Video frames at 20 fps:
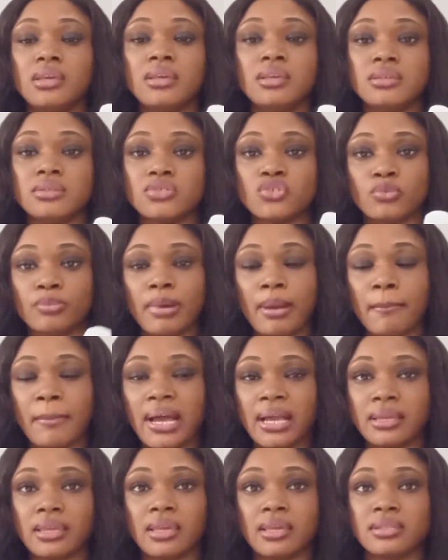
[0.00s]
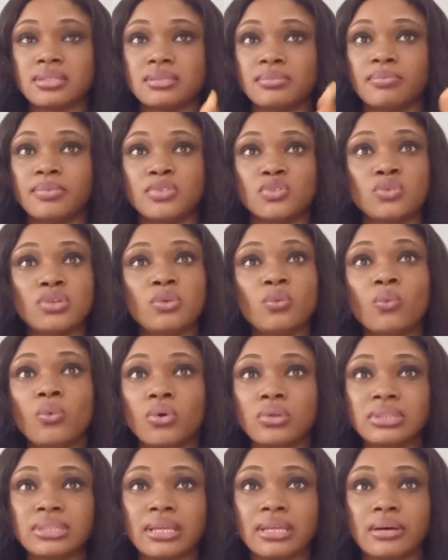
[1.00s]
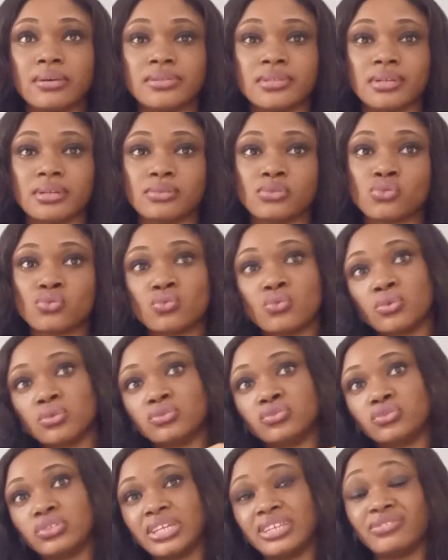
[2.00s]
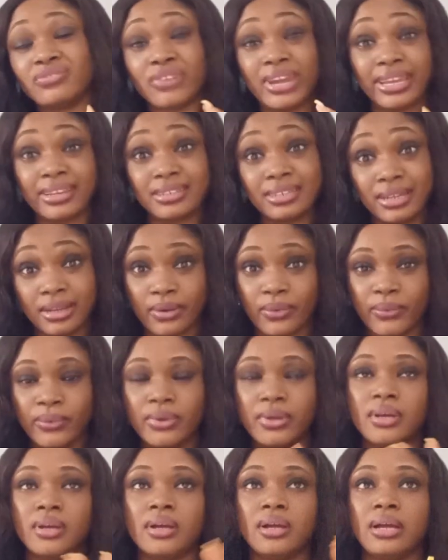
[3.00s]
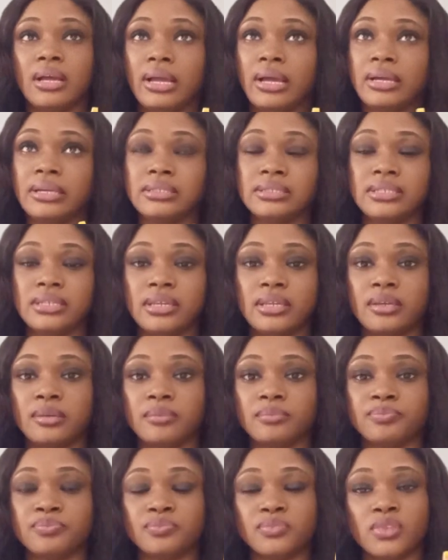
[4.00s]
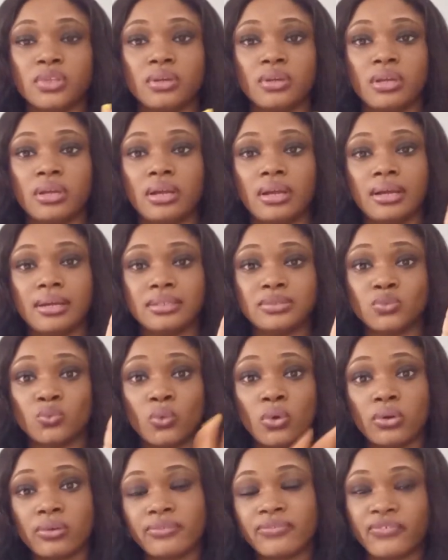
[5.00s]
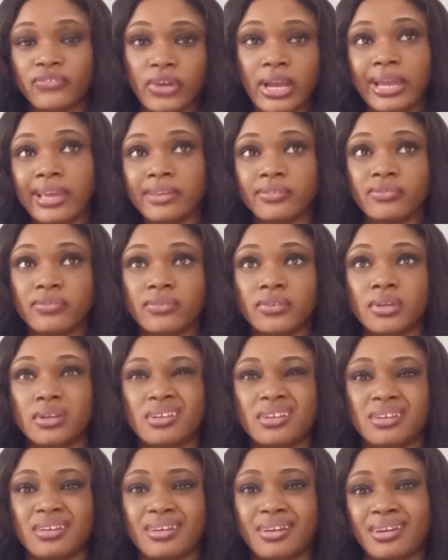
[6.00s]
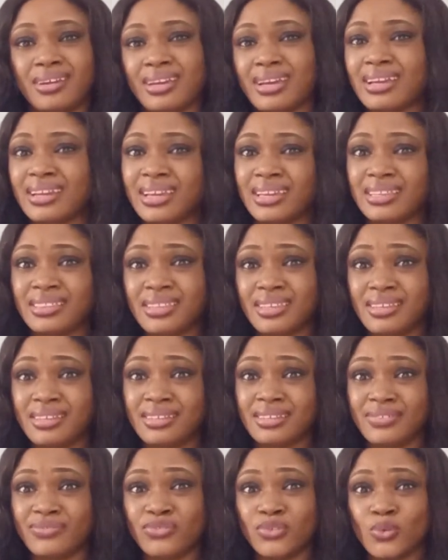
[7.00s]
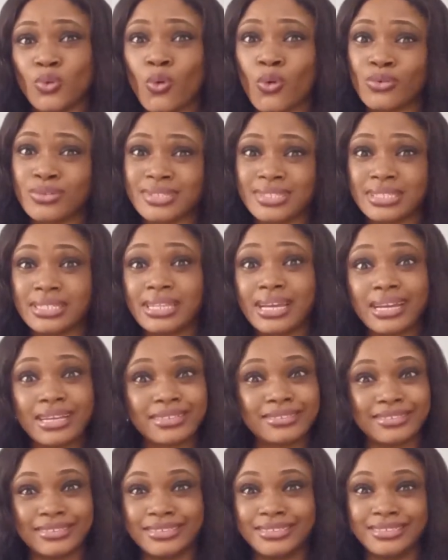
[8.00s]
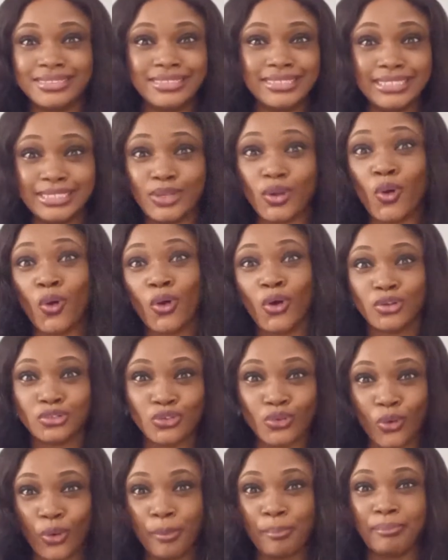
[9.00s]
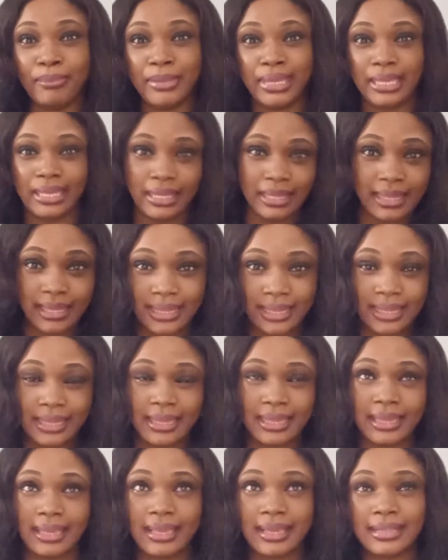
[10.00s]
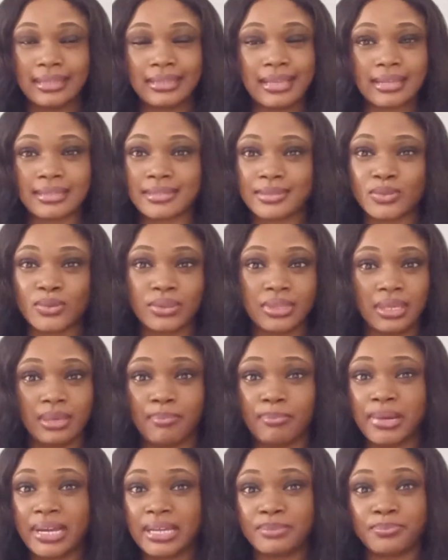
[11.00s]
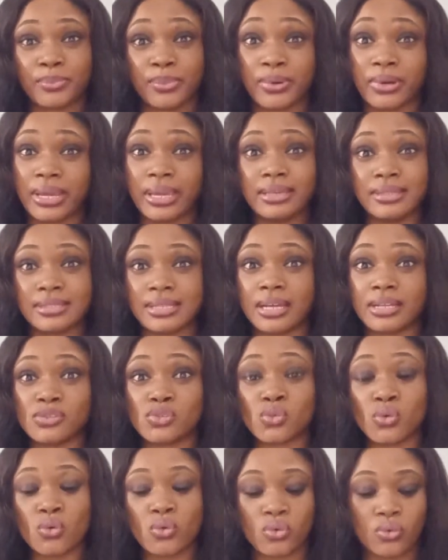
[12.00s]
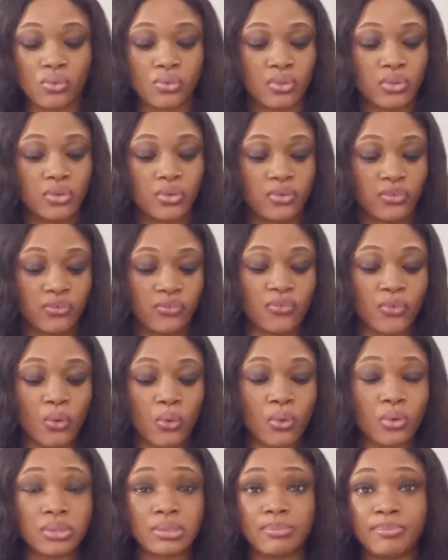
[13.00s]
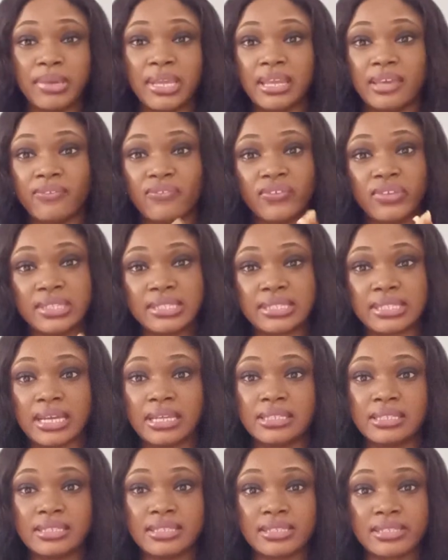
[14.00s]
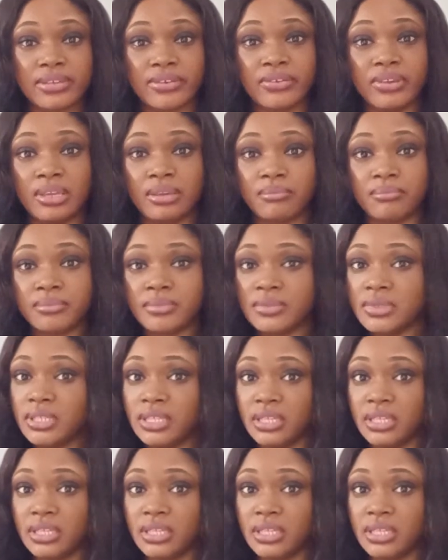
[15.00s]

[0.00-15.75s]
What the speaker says: in supermarkets, between 1200 right now and 1500. I think if you consider the economy, that's not a bad price at all for all the benefits that this cream